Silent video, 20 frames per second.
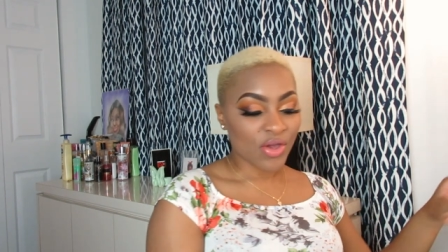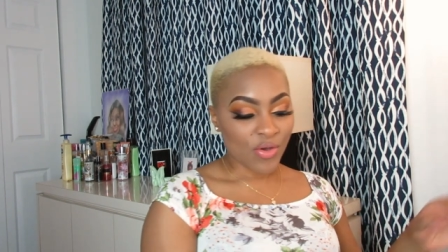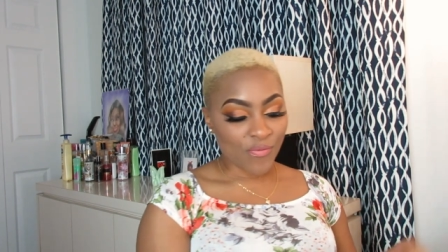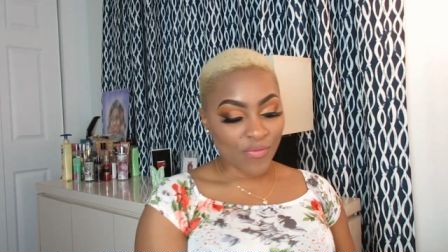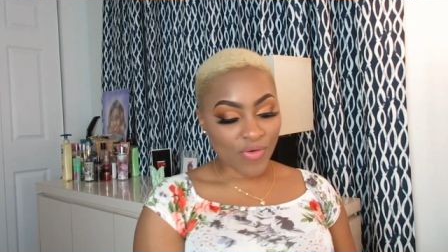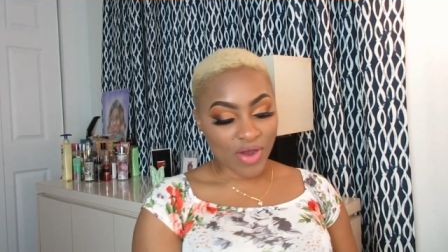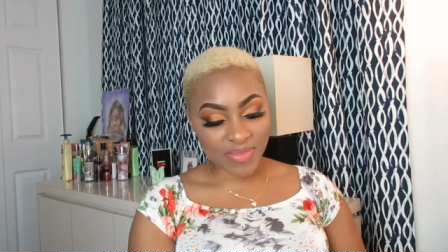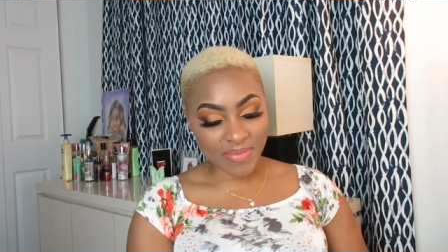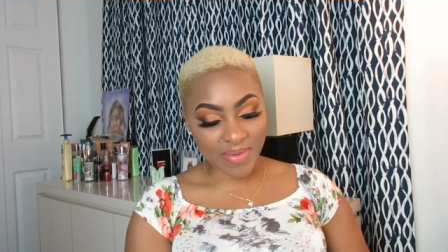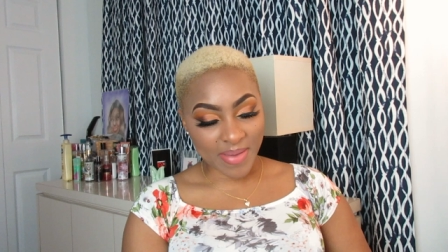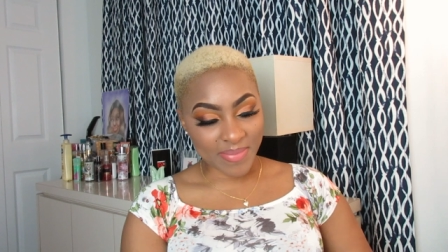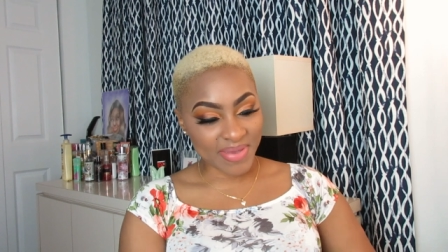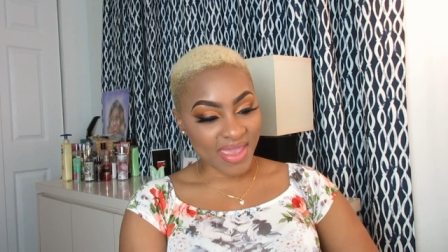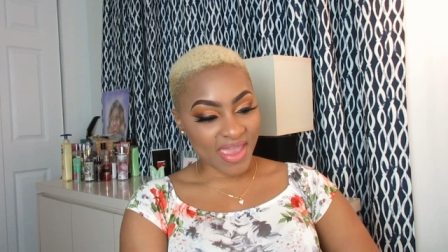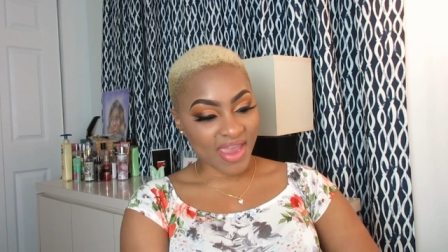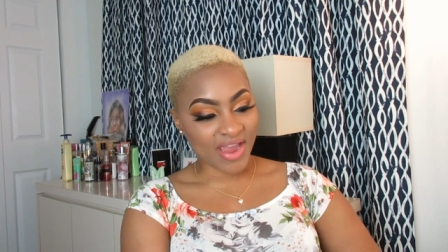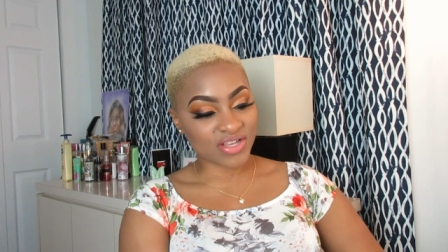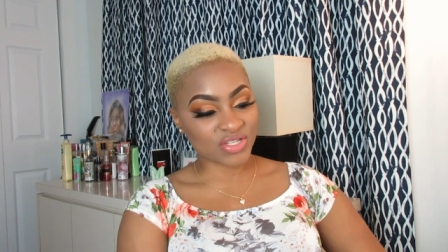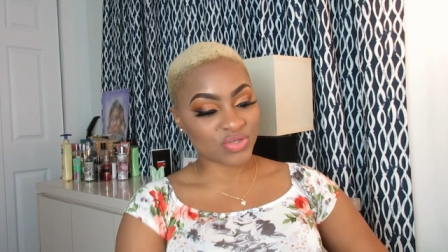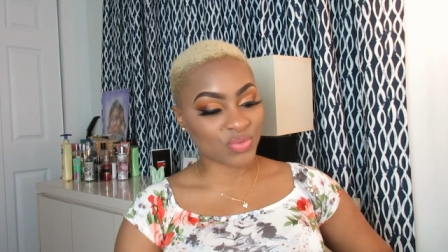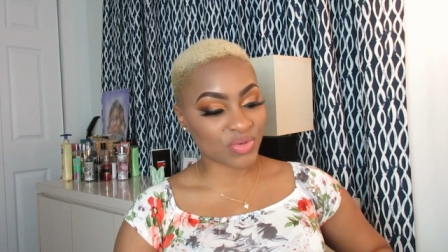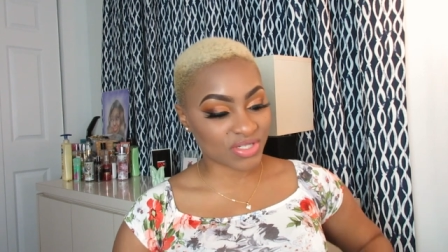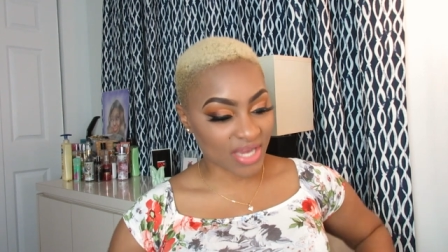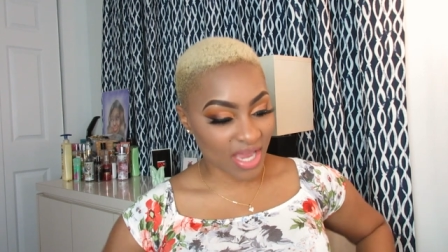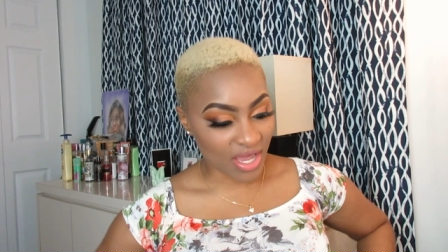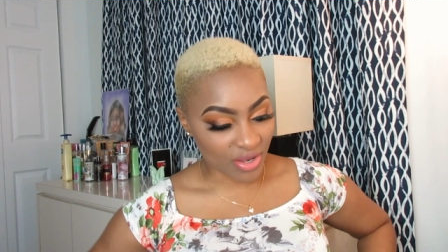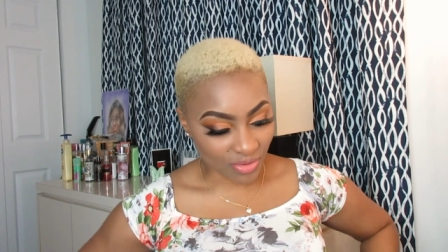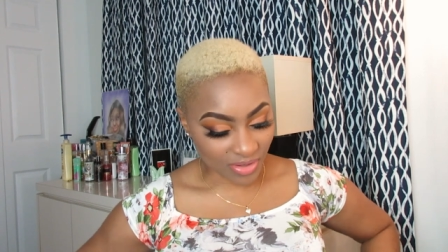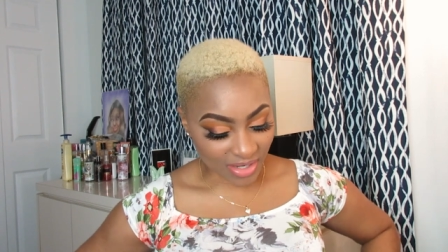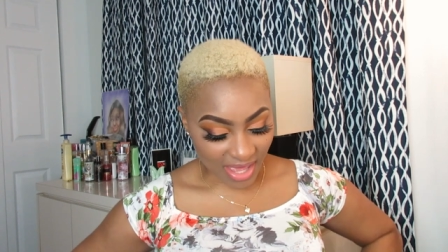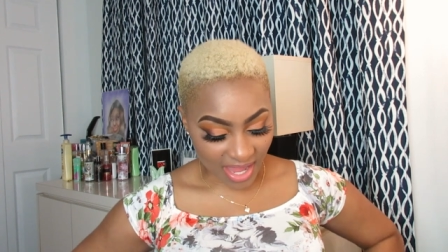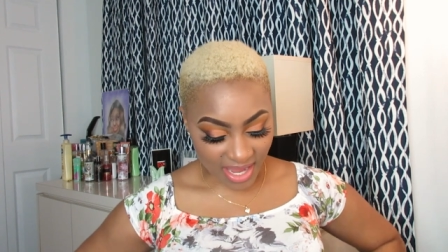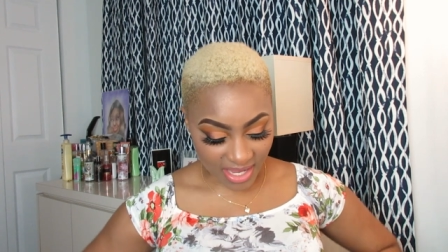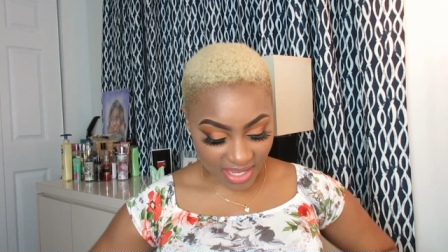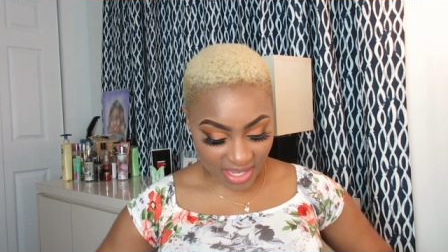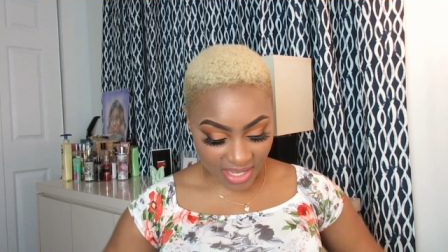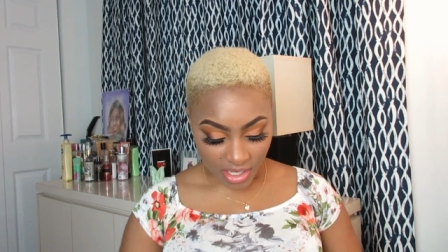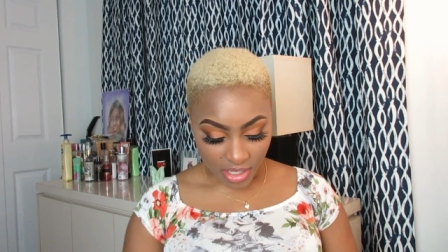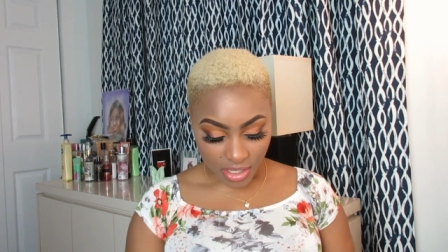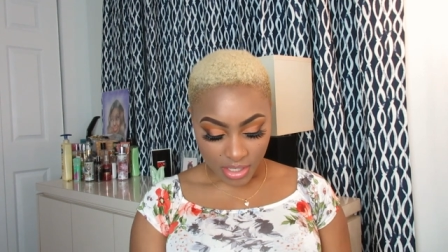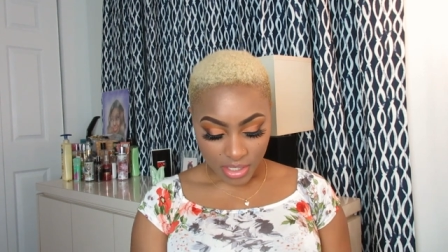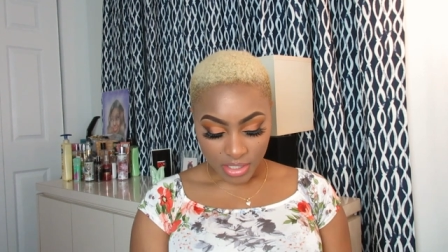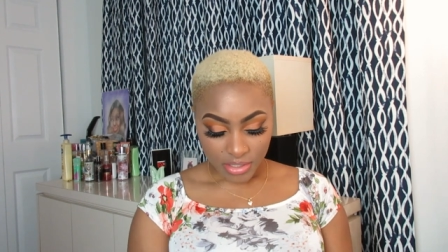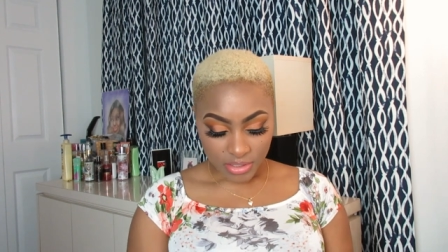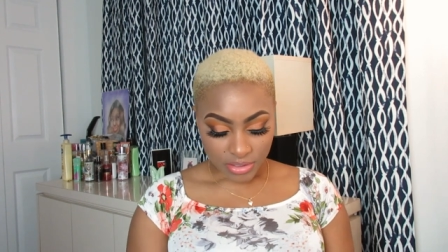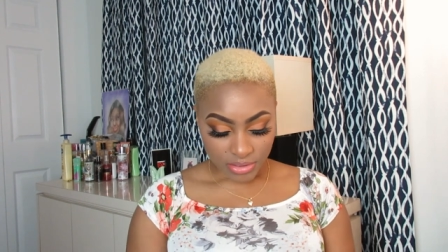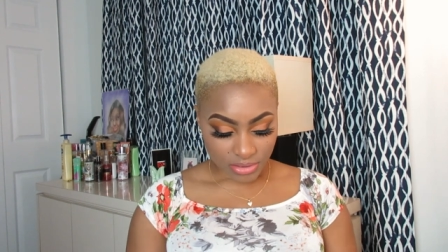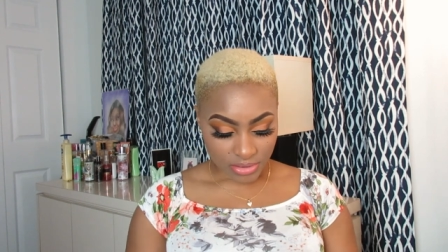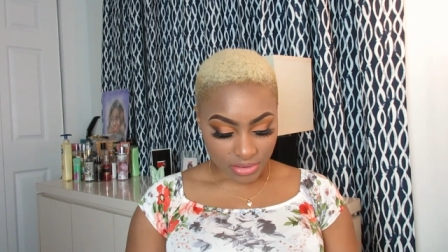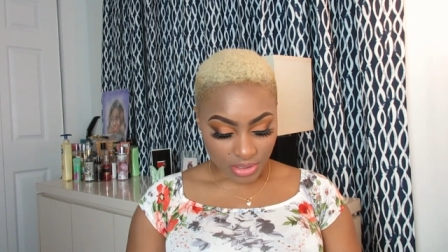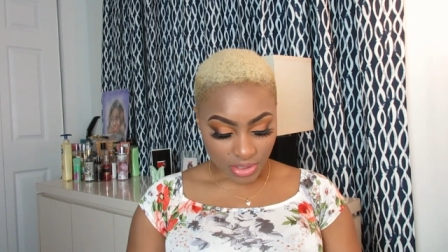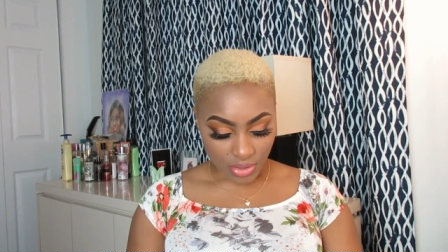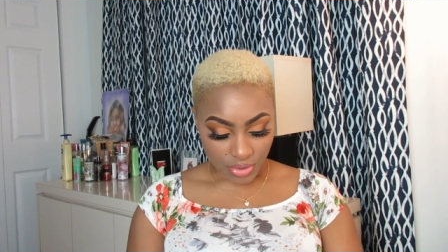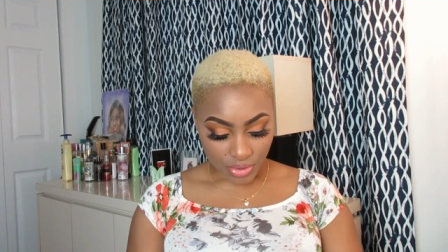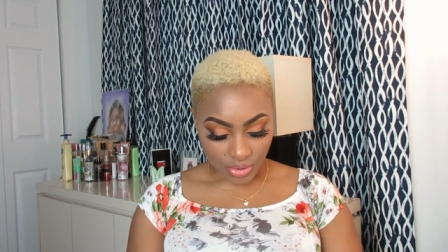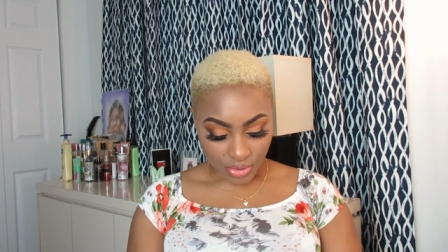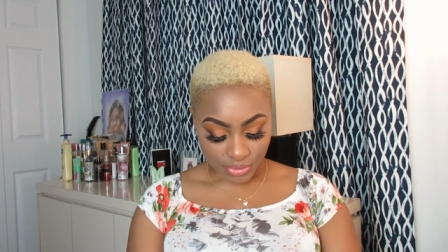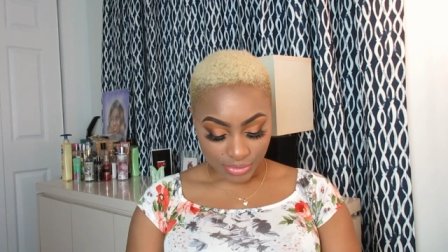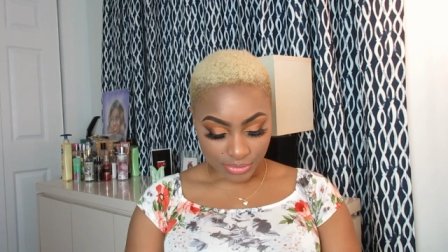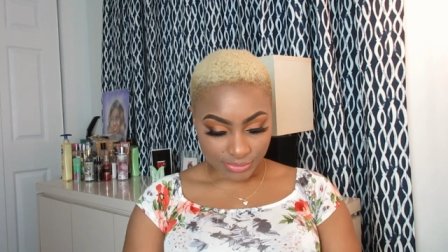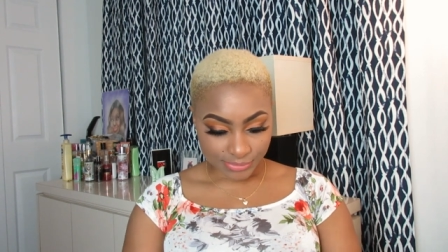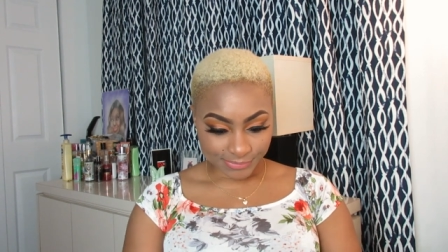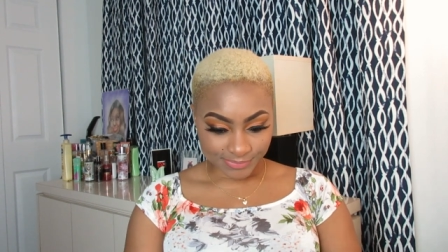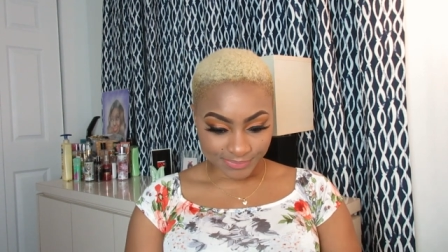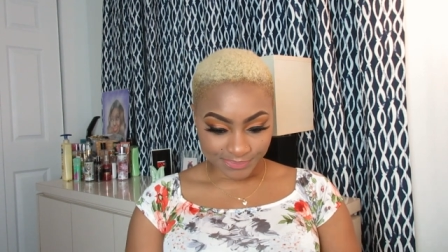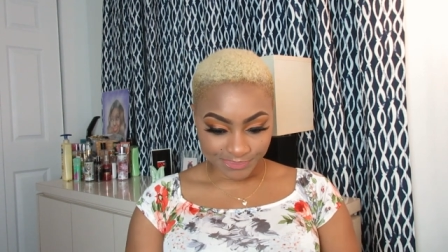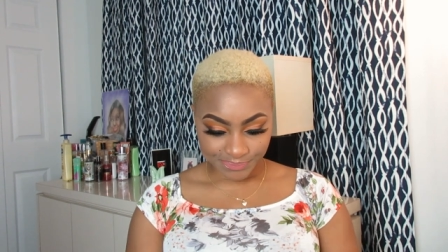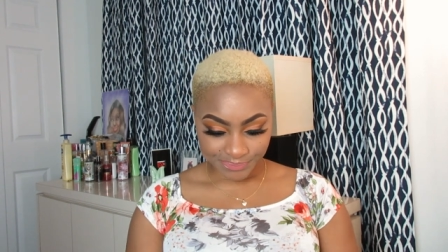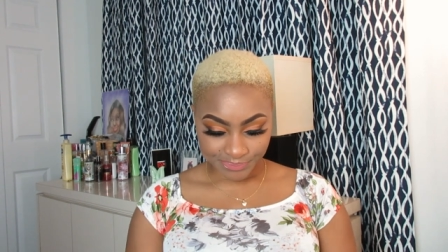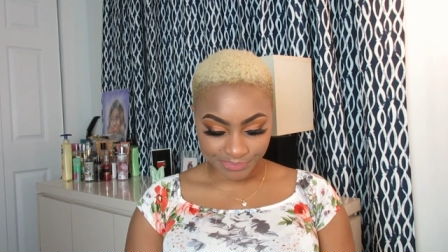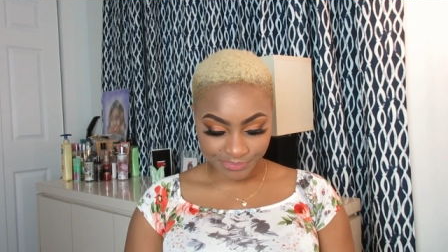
for the baby hairs which I don't like so um,